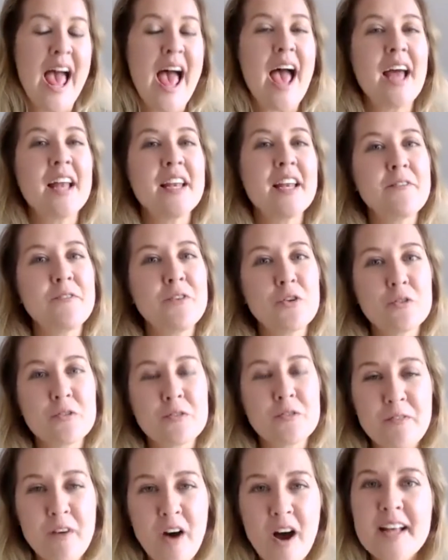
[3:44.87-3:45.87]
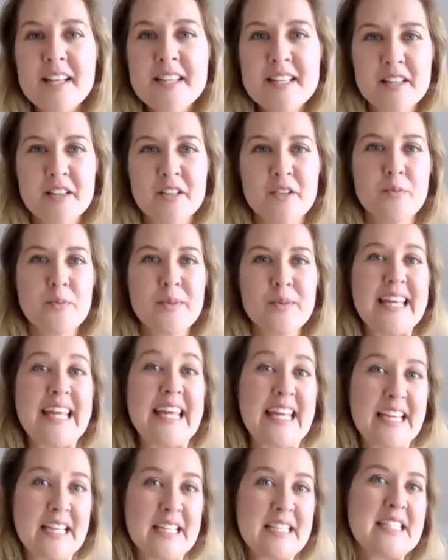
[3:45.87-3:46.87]
And if you're finding them
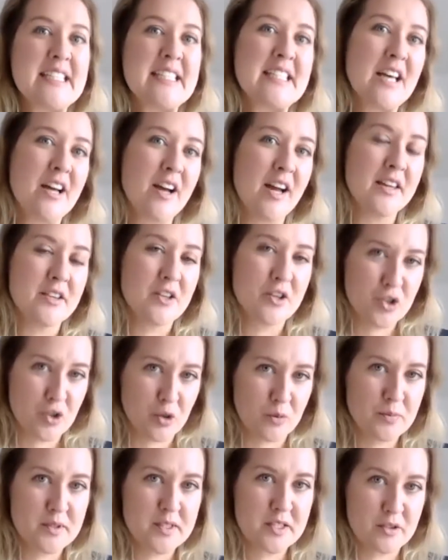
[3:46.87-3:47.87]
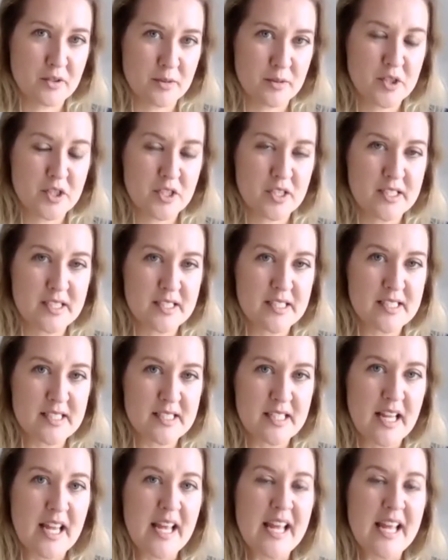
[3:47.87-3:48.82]
inside the job descriptions,